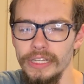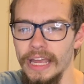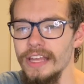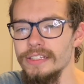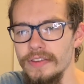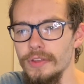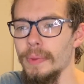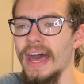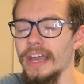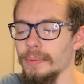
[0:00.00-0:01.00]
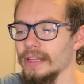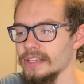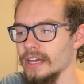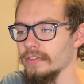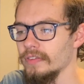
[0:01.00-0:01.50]
Like it has Save the Pack, but
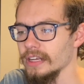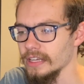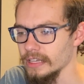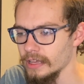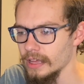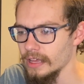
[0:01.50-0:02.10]
that's kind of finicky.